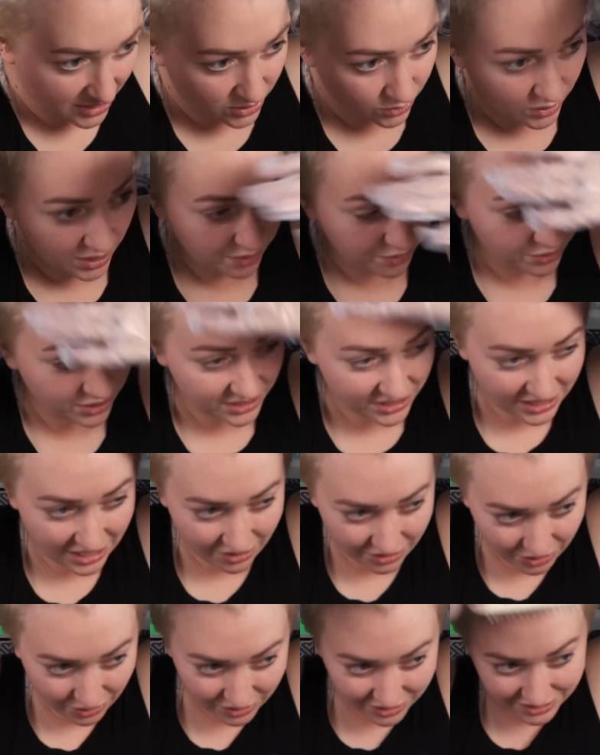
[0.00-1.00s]
So when I brush it
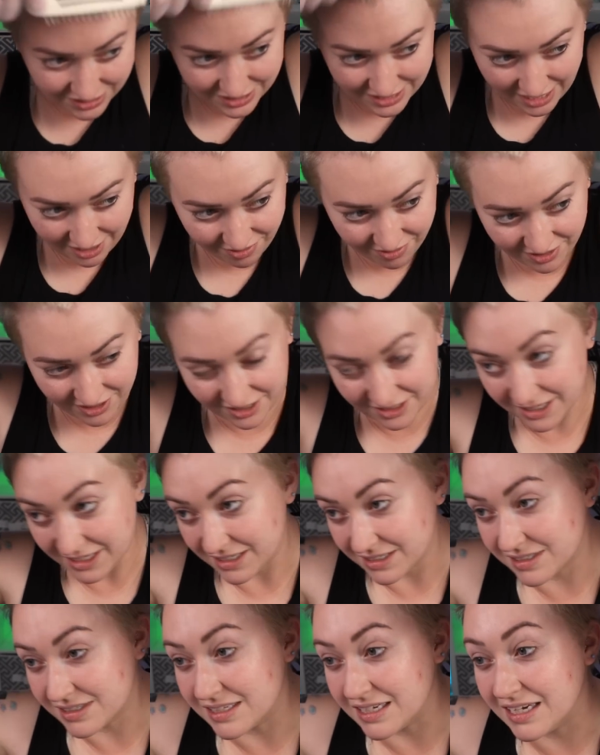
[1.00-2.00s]
out, you could definitely
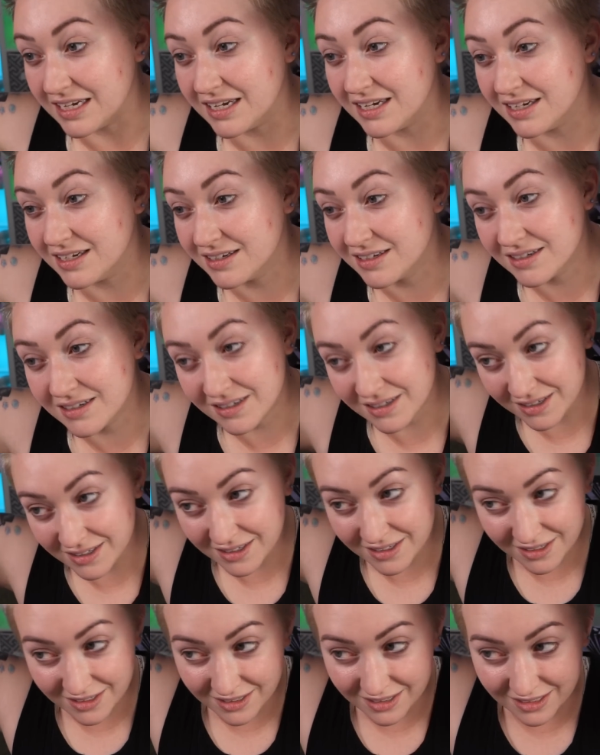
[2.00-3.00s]
see
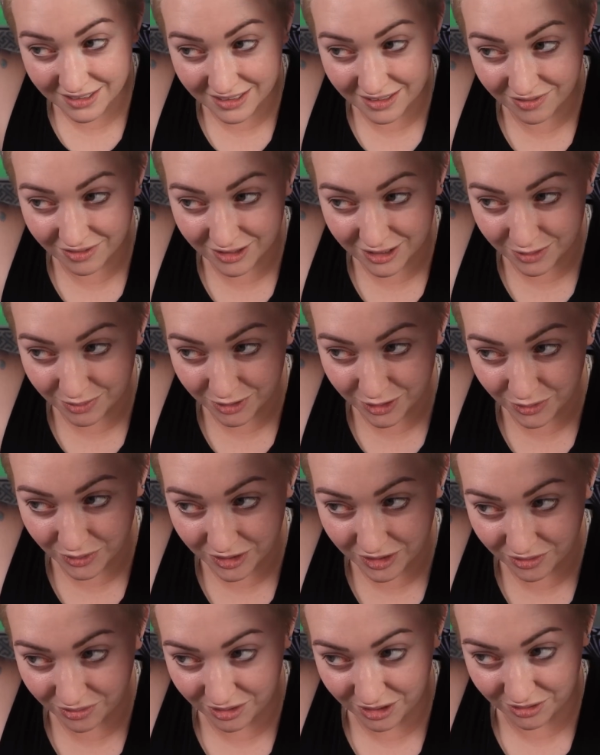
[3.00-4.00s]
the difference between
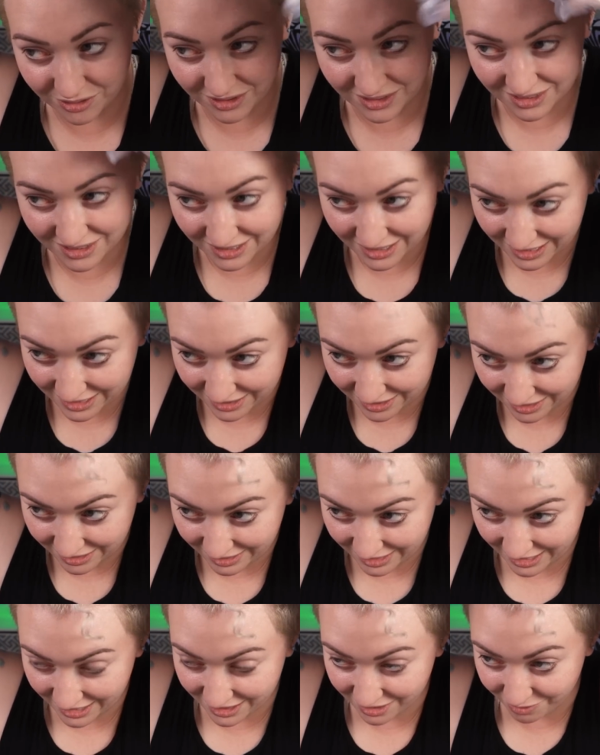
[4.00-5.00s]
the roots and the
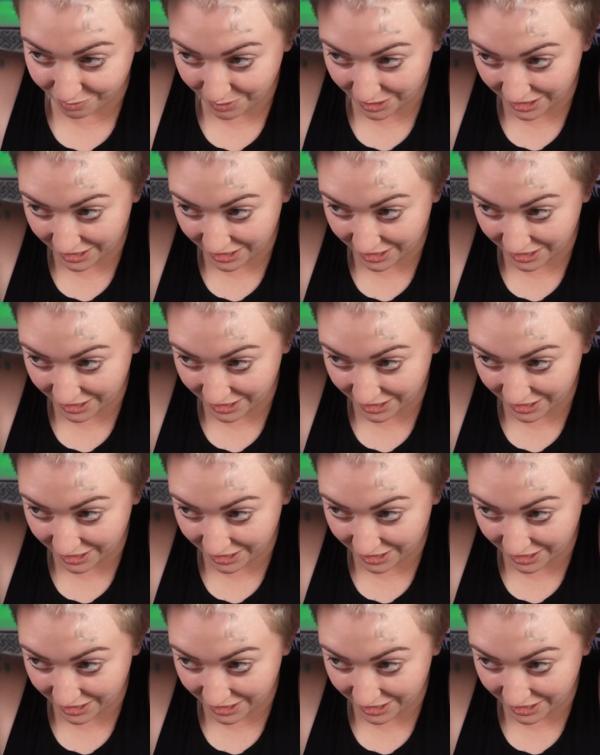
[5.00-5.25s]
length of my